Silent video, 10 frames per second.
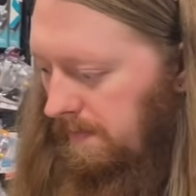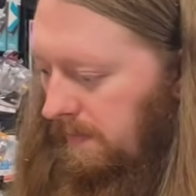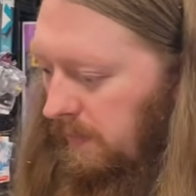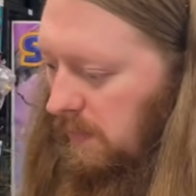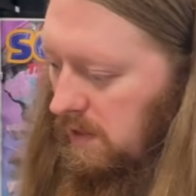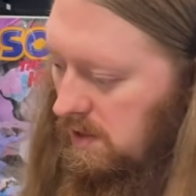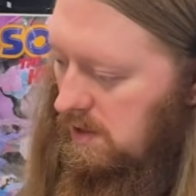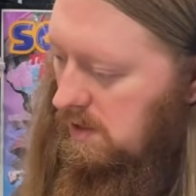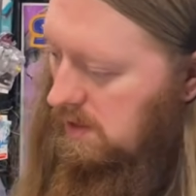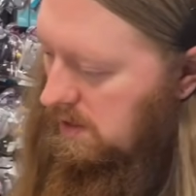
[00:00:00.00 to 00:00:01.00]
A couple
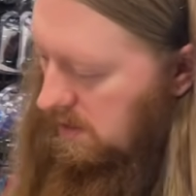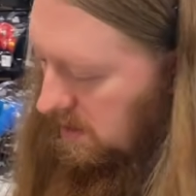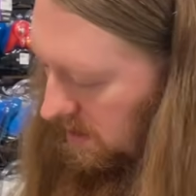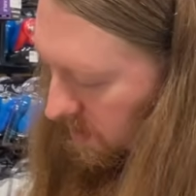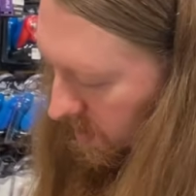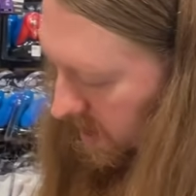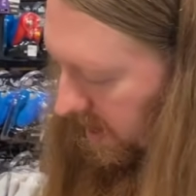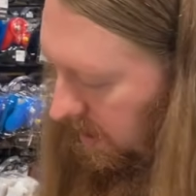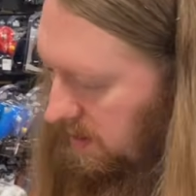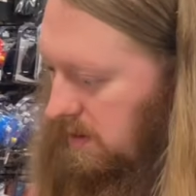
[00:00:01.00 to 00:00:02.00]
Sly we're cool.
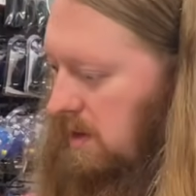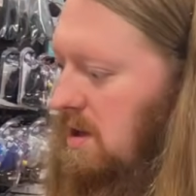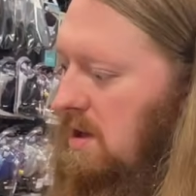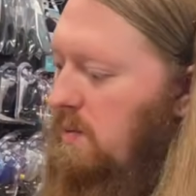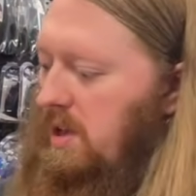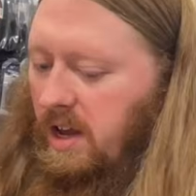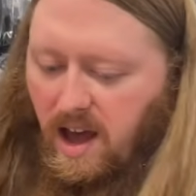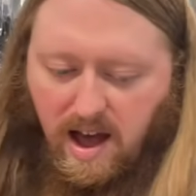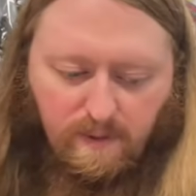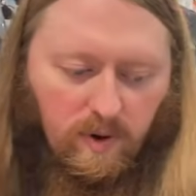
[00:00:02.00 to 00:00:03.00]
like we're like
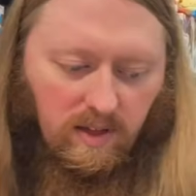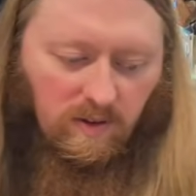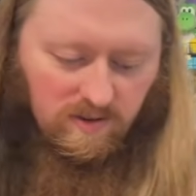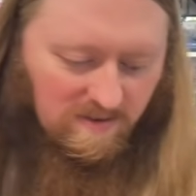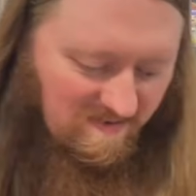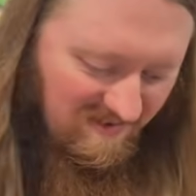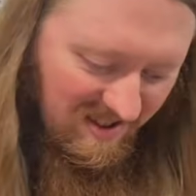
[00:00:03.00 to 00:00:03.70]
halfway through.